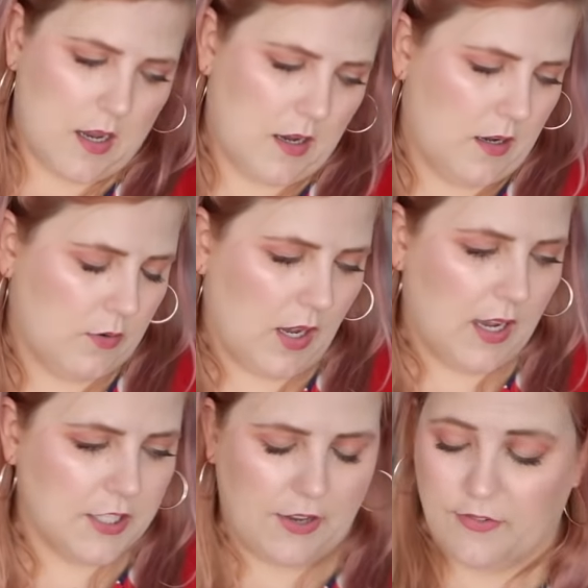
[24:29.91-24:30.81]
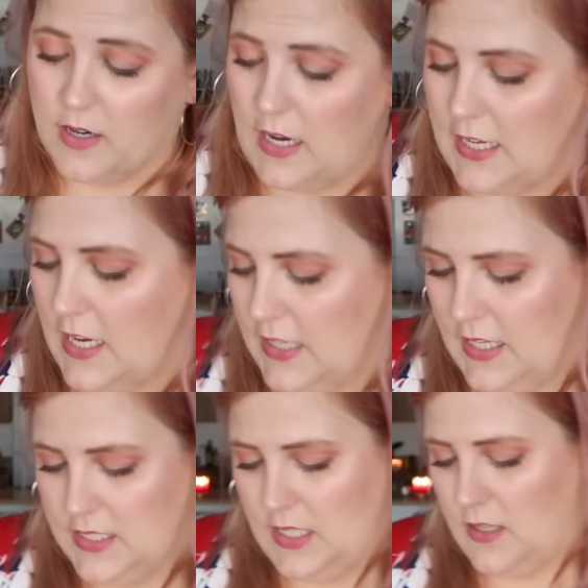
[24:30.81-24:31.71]
oh gosh, I forgot I got
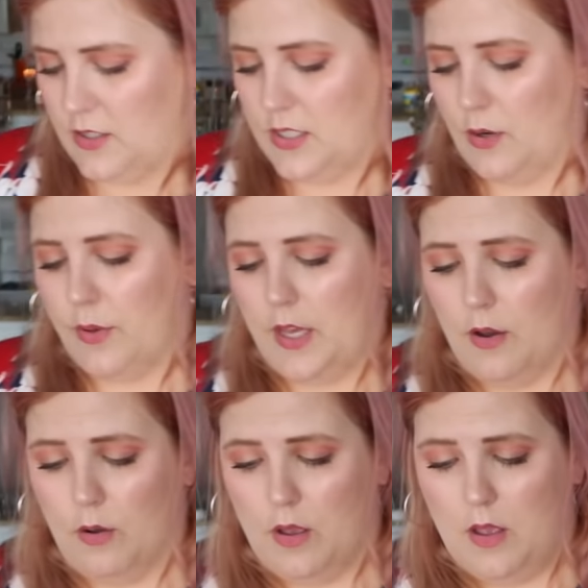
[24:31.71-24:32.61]
these and they're so cute.